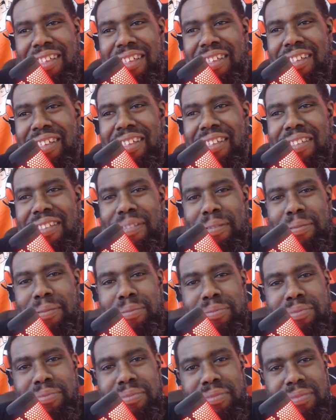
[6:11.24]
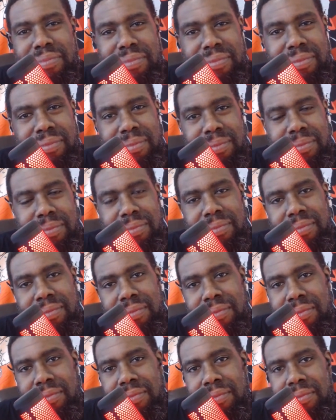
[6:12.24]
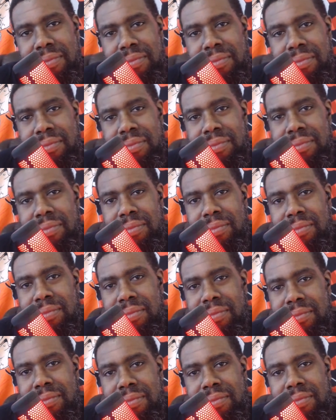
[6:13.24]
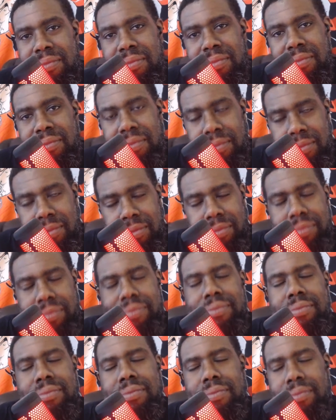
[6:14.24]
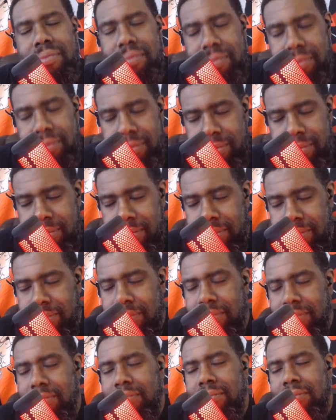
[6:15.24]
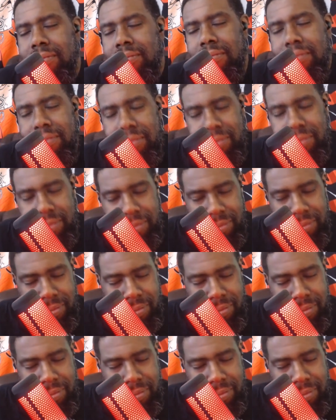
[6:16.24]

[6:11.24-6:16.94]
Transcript: (not speaking)